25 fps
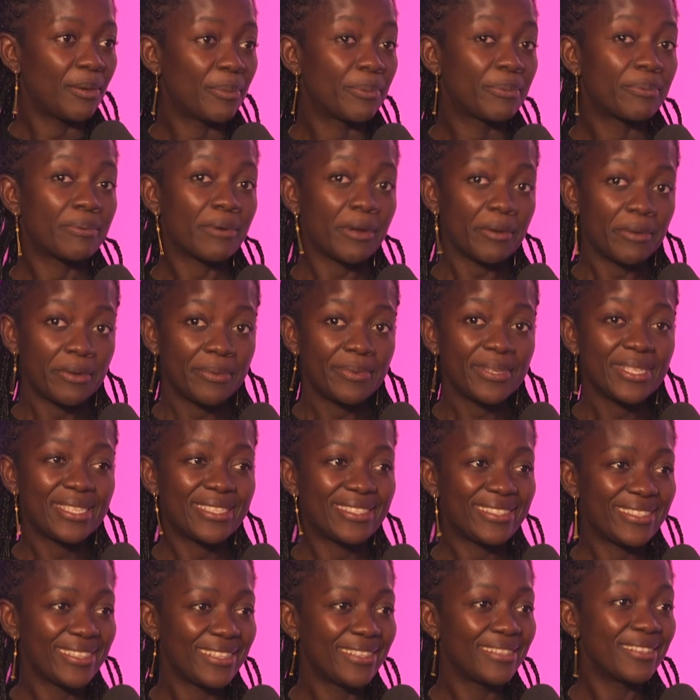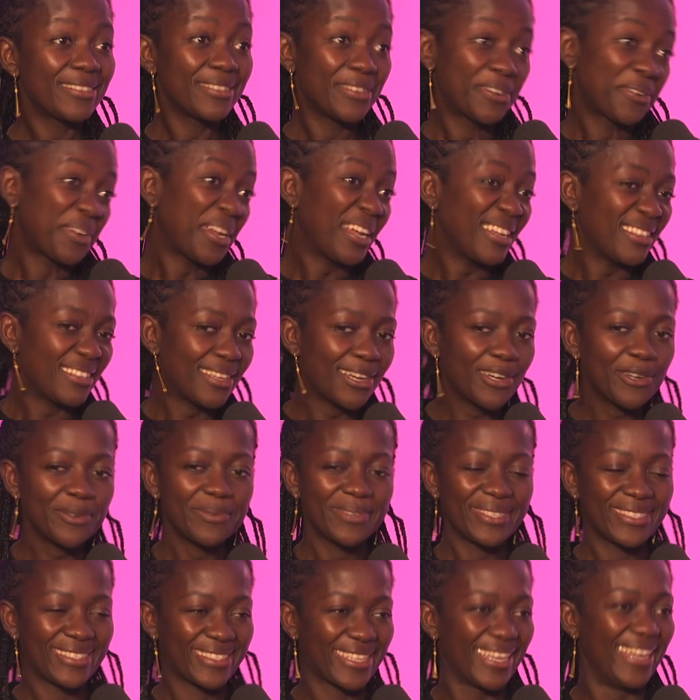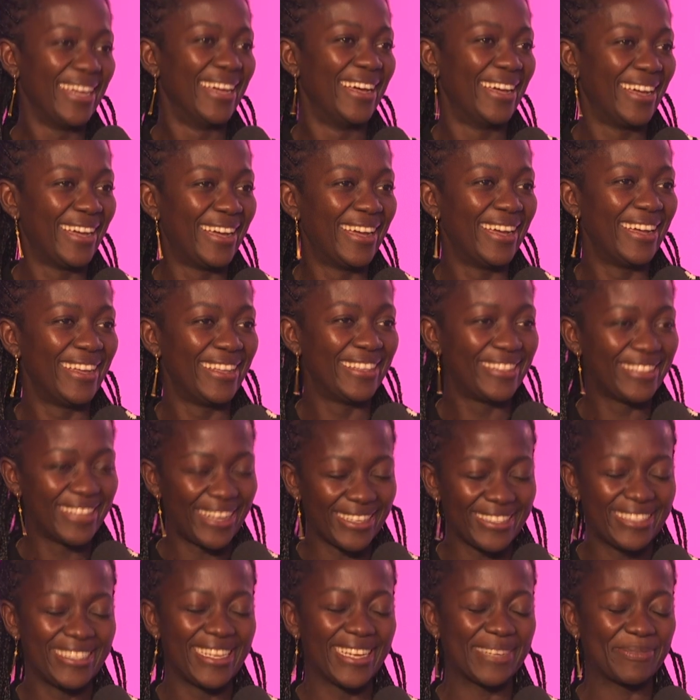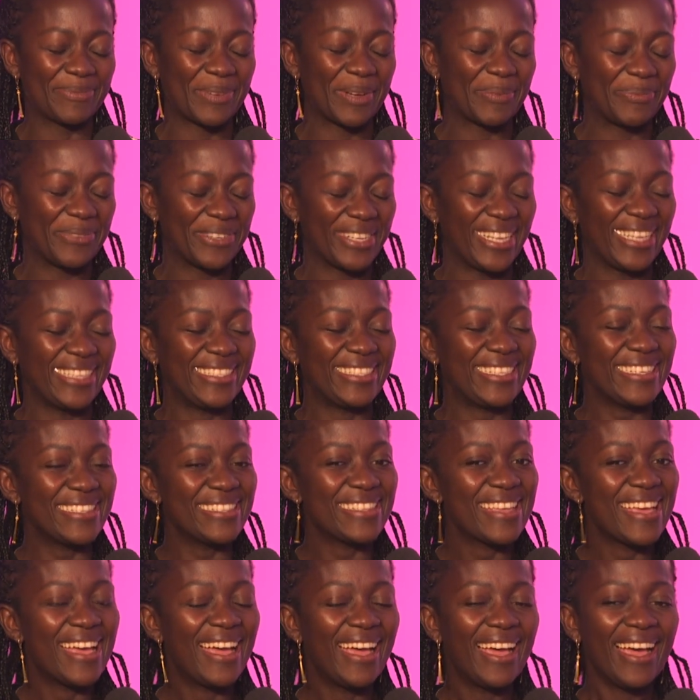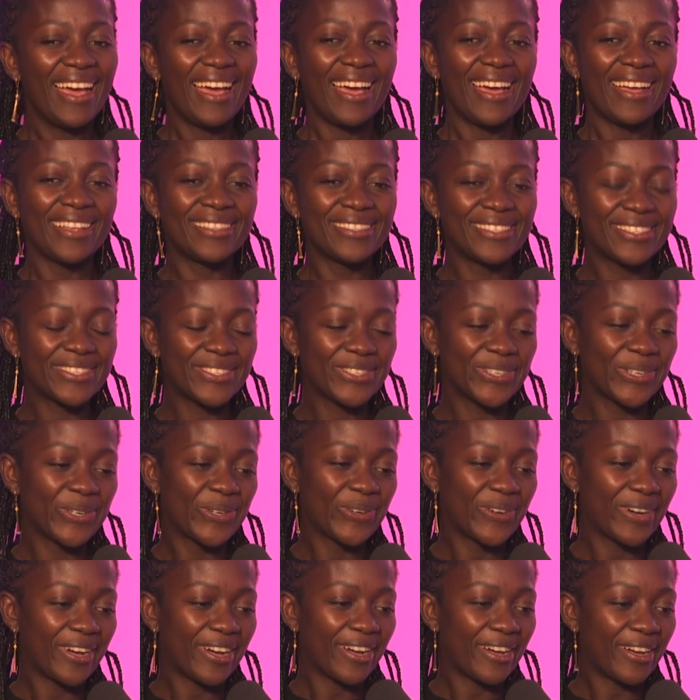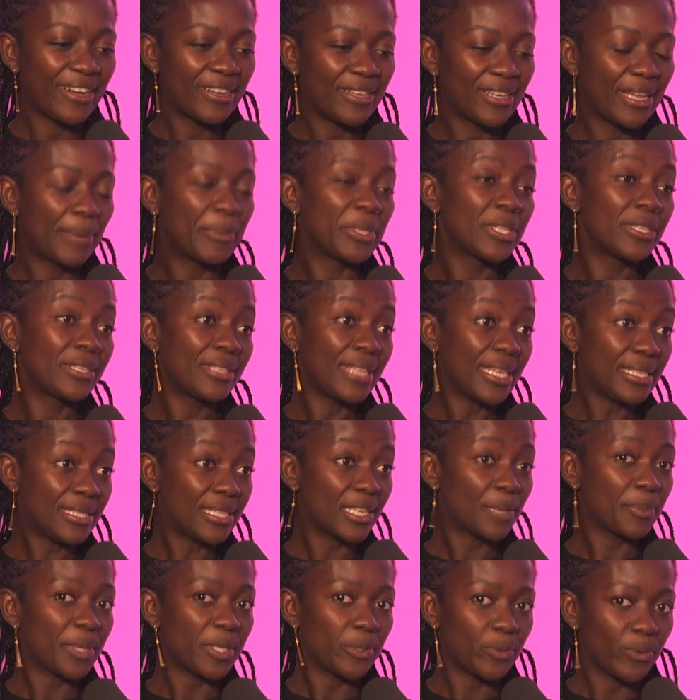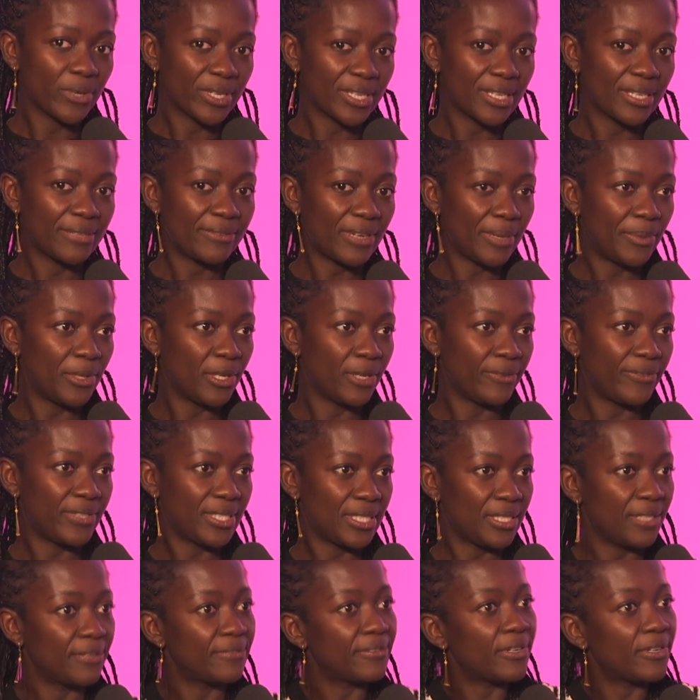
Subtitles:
Probably still grey now, but not yet populated. And so, the nice thing about working in family offices, they're very